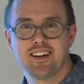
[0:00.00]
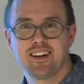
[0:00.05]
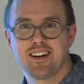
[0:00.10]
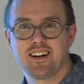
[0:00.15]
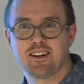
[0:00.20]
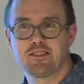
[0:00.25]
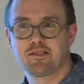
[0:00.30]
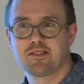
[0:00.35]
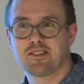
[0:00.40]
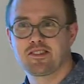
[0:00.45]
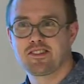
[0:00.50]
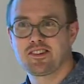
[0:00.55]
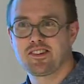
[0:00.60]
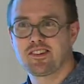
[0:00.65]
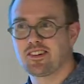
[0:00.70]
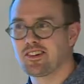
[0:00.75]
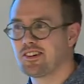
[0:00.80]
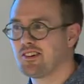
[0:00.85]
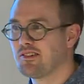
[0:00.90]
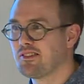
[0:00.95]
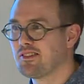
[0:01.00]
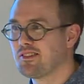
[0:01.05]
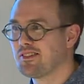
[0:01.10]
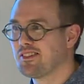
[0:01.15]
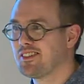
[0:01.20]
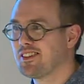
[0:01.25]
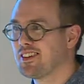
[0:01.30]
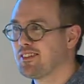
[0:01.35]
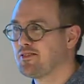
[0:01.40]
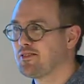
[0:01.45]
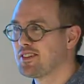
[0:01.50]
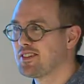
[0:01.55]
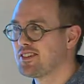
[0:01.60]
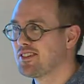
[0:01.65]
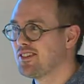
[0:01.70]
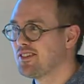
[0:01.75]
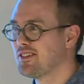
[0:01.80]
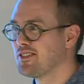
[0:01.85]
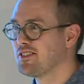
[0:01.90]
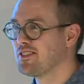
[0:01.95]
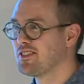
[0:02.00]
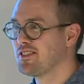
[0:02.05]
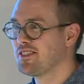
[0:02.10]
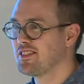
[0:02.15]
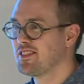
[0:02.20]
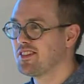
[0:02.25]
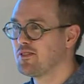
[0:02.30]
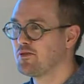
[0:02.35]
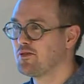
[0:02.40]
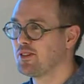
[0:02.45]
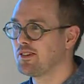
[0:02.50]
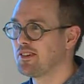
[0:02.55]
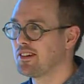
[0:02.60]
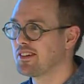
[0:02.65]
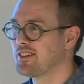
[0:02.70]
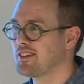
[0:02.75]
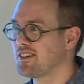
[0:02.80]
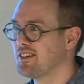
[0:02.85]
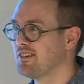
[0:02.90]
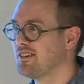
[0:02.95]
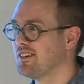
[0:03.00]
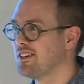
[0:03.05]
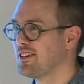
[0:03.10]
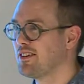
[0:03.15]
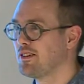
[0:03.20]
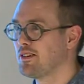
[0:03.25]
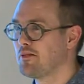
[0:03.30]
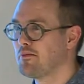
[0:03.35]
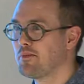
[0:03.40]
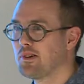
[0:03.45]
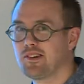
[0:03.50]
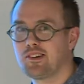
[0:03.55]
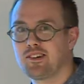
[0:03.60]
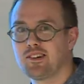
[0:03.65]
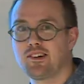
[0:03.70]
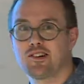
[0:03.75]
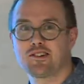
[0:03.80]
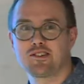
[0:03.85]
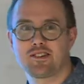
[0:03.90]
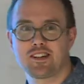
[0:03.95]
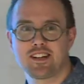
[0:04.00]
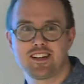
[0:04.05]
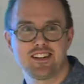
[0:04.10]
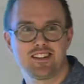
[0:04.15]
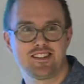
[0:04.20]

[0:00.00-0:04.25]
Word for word: I was going to go to FSCons a few years ago in Gothenburg and got sick,